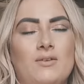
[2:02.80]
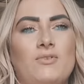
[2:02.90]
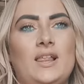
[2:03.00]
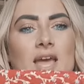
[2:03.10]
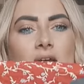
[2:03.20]

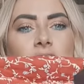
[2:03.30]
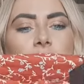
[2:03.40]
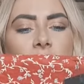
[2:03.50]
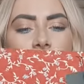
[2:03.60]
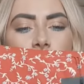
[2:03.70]
really
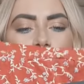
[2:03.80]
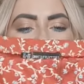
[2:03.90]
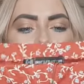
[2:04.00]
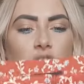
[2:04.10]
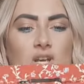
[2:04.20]
expecting
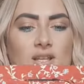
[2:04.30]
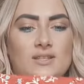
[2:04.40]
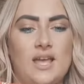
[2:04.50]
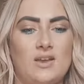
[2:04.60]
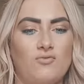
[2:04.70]
much it's
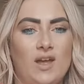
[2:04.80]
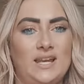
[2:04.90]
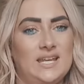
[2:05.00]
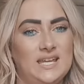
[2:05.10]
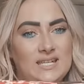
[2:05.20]
like really
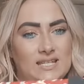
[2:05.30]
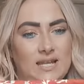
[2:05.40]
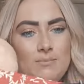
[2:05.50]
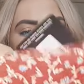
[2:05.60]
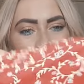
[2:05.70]
easily
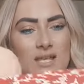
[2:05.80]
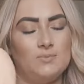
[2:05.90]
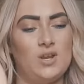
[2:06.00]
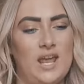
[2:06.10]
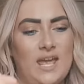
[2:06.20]
made
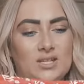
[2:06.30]
but it is